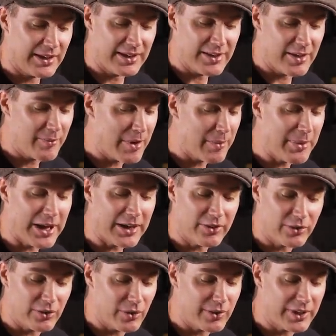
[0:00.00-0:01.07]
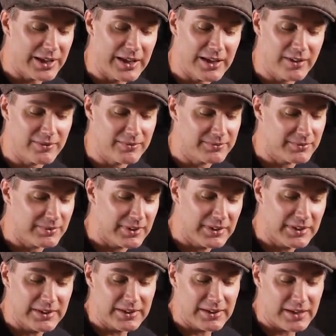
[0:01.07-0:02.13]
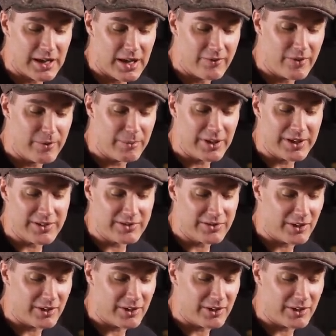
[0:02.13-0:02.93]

And then we're back through again. Everybody's